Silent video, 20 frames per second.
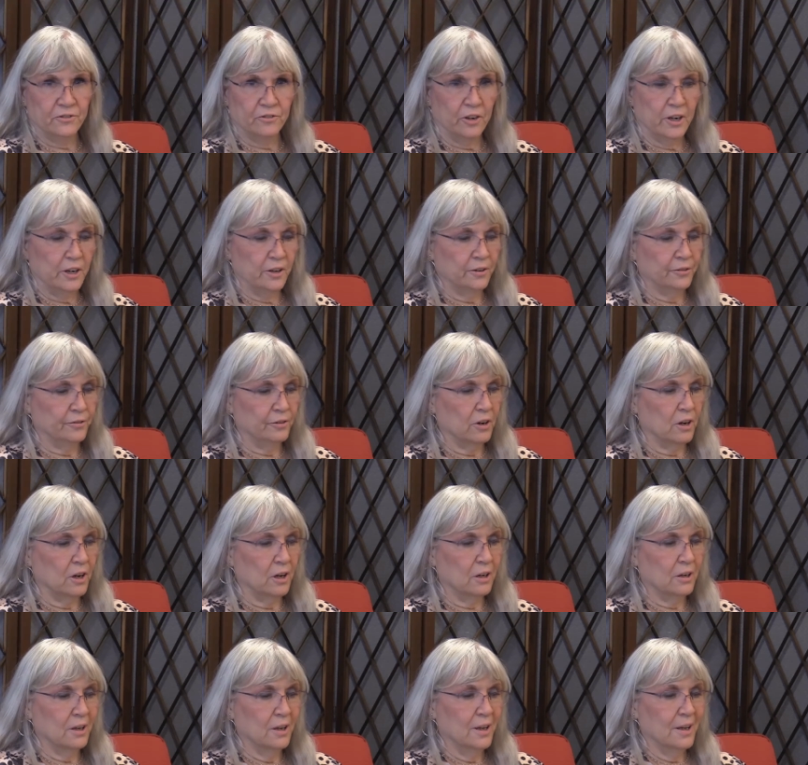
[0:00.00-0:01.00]
Freddy the
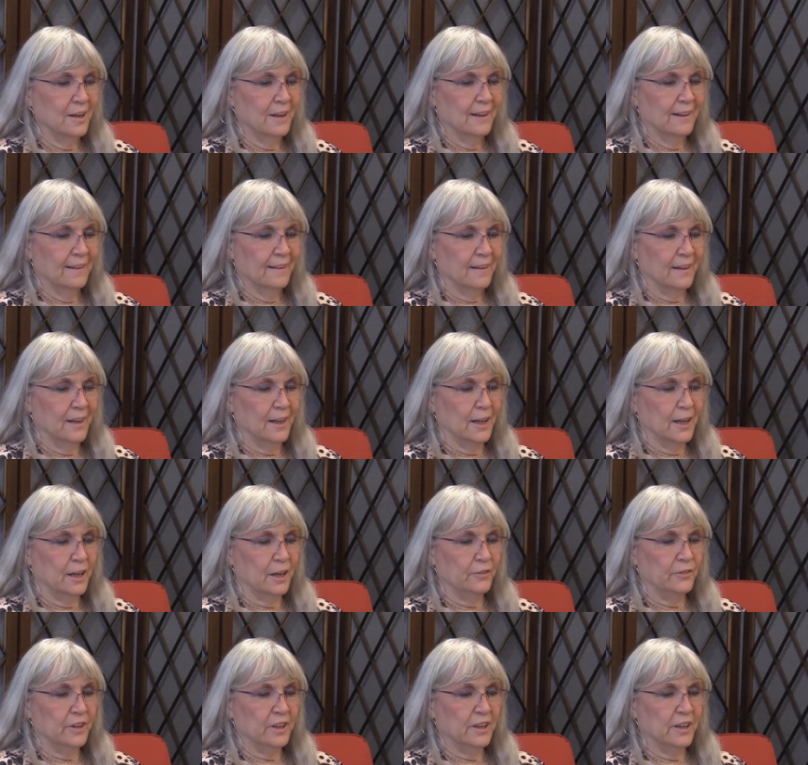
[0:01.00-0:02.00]
Frog,
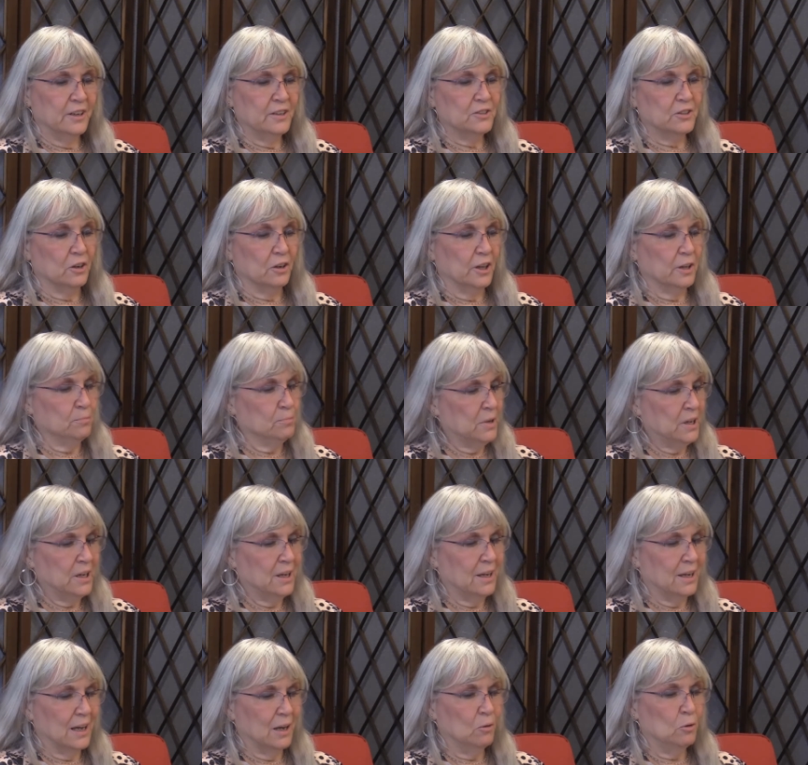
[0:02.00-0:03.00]
and if the kids are like
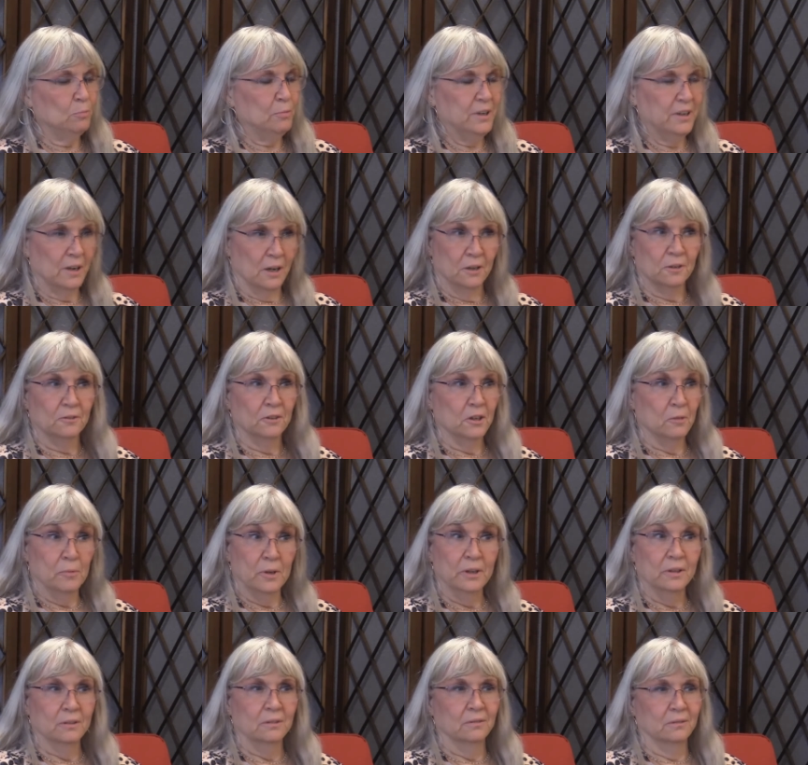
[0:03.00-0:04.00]
me, I will be coloring them
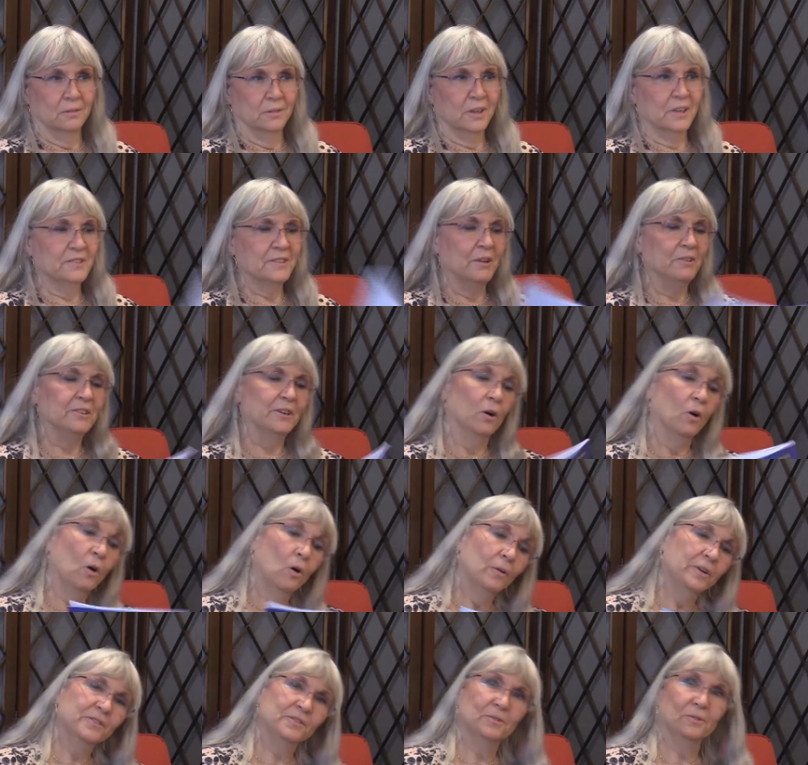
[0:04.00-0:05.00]
in, because I say,
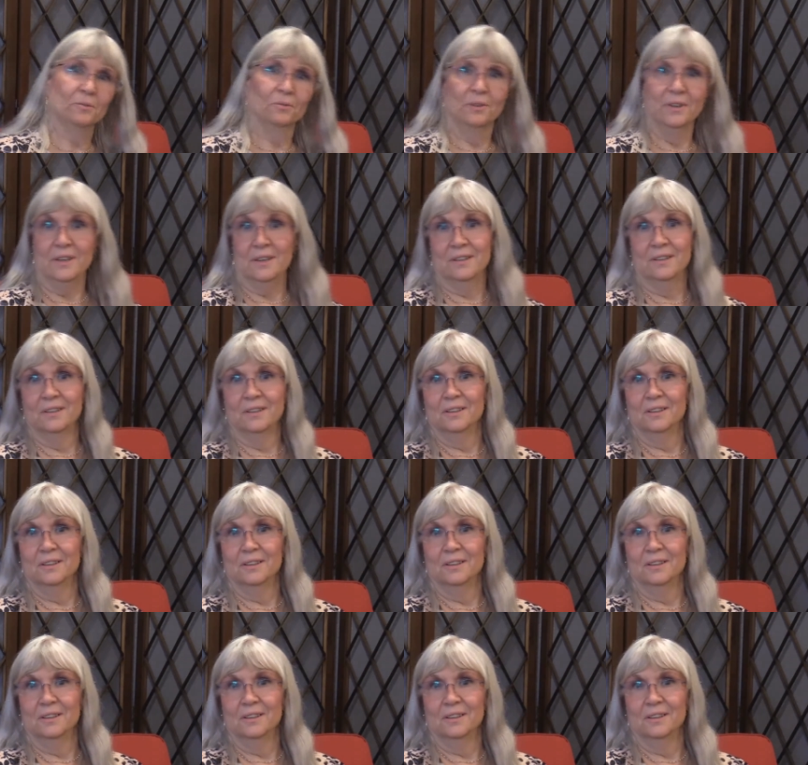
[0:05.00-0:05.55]
oh, he's green.